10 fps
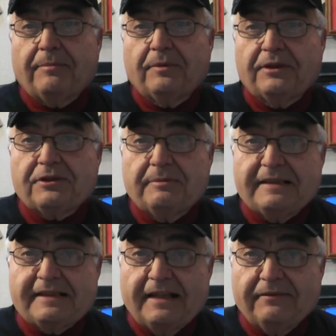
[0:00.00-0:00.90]
I want you to be
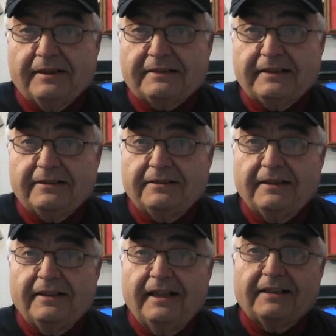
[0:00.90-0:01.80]
safe out there,
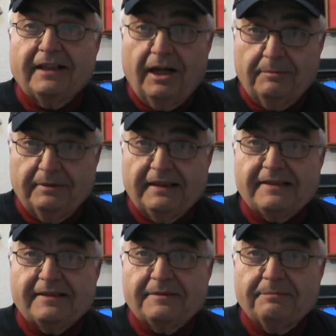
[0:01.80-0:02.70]
and God
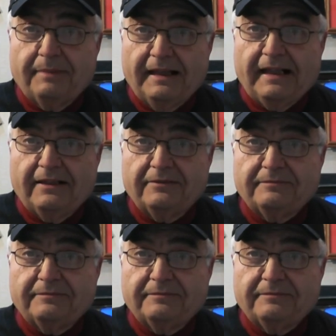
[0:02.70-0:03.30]
bless. Bye